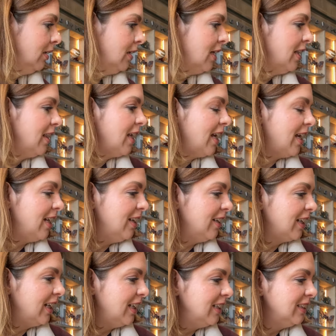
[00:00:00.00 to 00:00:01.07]
And then,
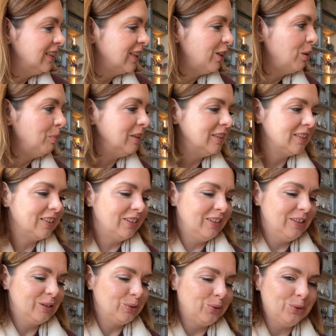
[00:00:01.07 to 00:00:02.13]
okay, let's go up in
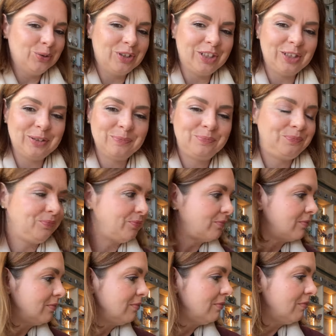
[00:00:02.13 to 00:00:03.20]
size order.
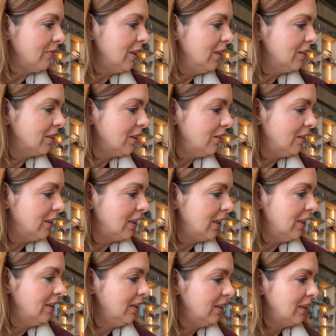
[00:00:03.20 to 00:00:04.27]
So
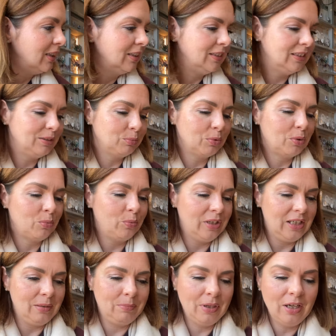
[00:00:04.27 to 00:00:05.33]
again, this is what
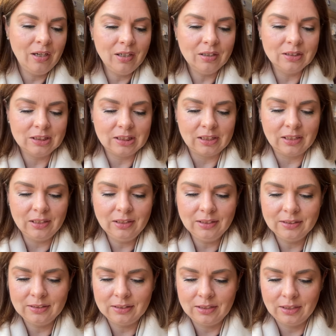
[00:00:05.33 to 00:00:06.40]
we
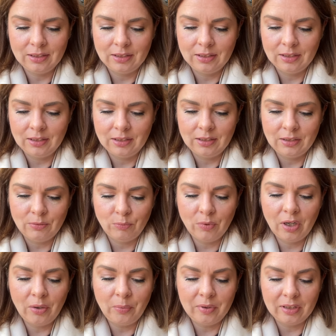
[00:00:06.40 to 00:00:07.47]
purchased
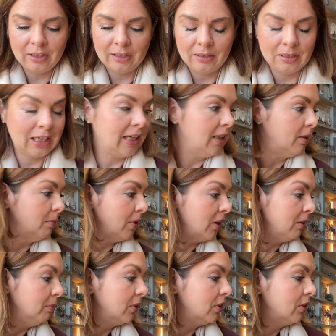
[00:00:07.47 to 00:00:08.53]
while we were at the
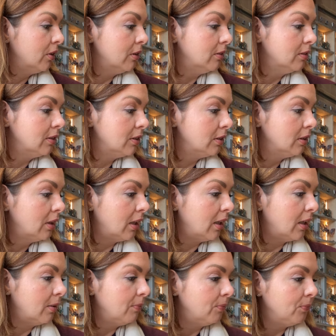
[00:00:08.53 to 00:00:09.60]
mine, because
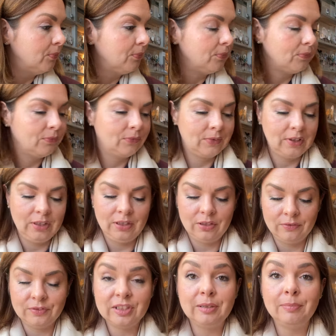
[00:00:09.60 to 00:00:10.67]
you can
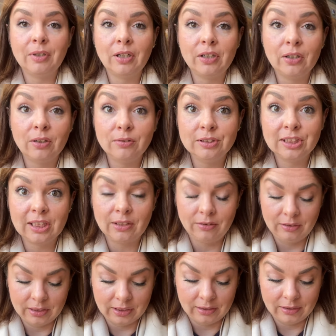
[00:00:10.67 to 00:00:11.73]
obviously buy wholesale
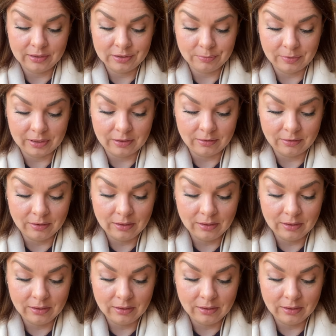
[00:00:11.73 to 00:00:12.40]
there as well.